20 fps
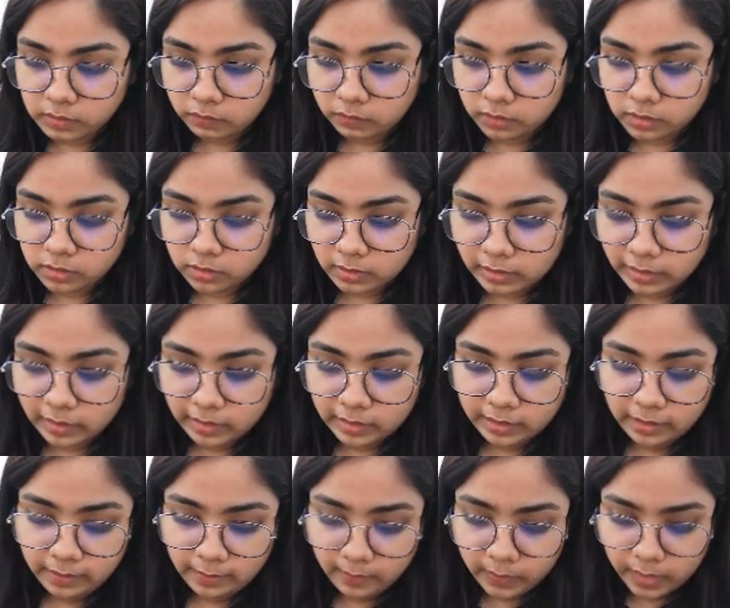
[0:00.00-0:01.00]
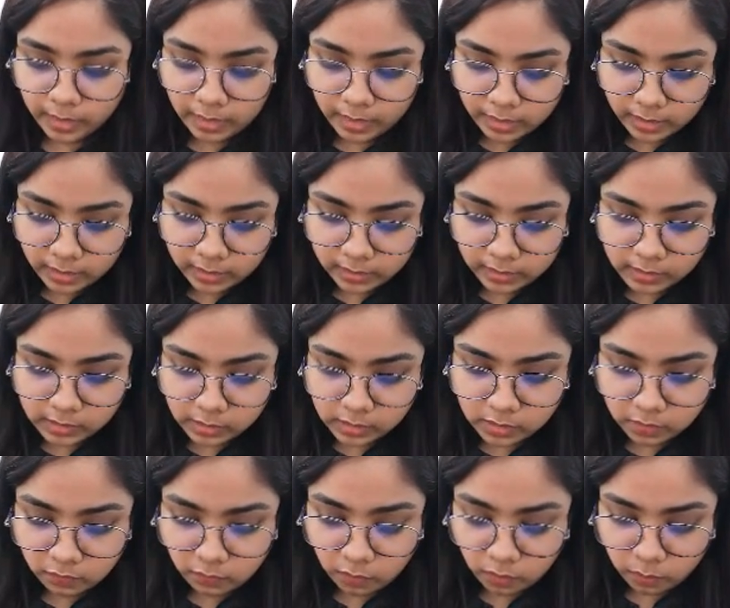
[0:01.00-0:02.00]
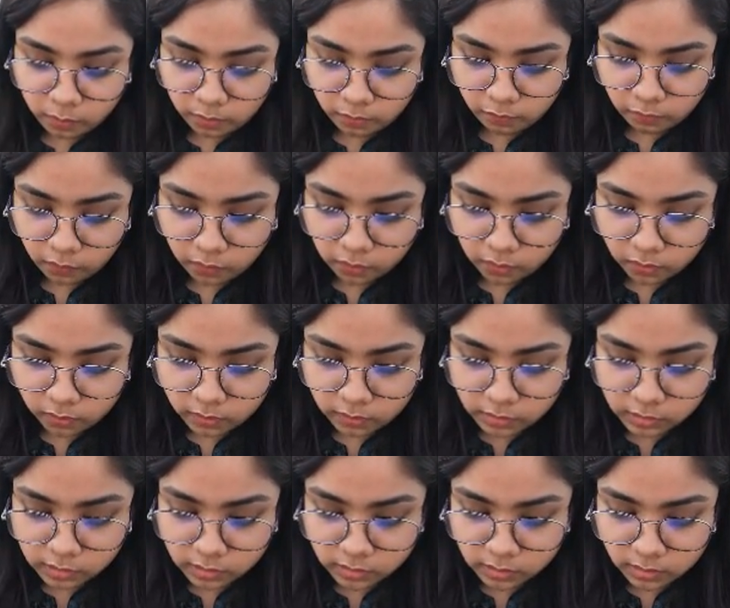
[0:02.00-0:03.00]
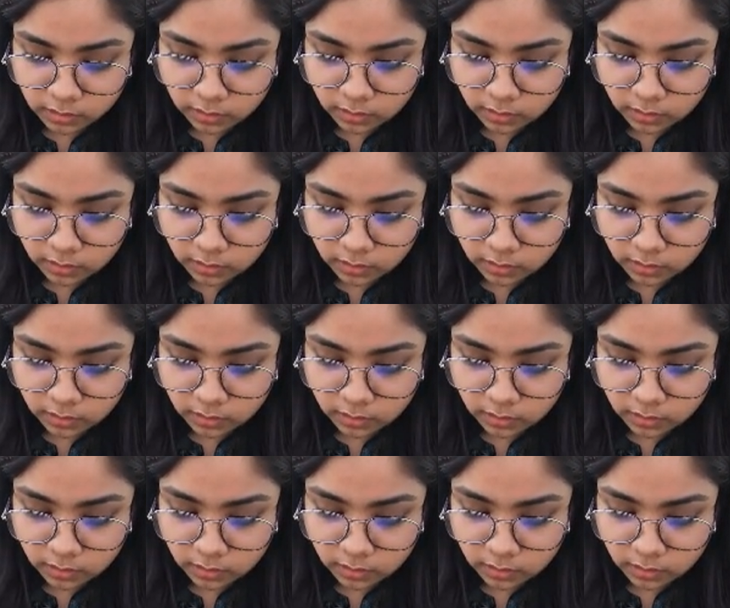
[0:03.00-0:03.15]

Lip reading: first clearly. This is for before collision,